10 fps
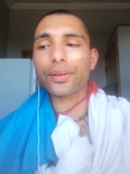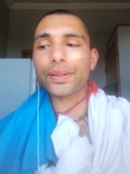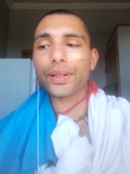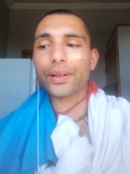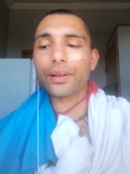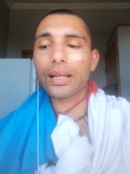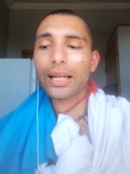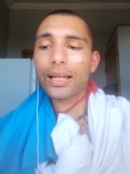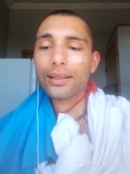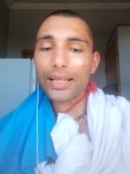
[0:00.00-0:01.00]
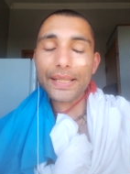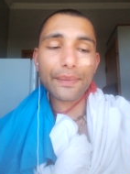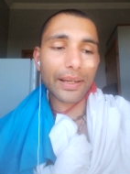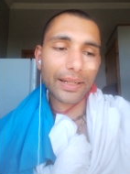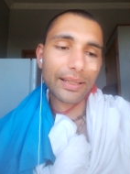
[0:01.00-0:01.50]
So that's
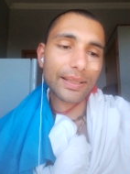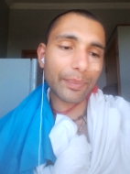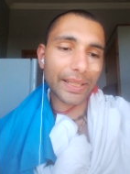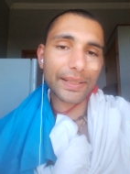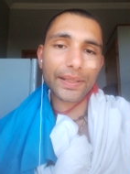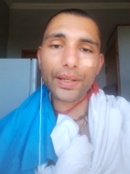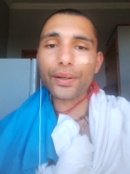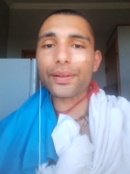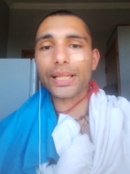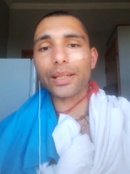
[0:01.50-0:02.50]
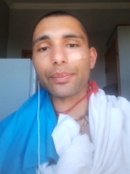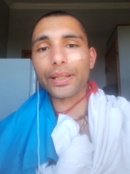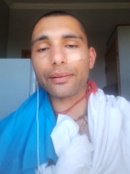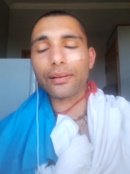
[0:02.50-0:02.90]
why it is best to go deep. And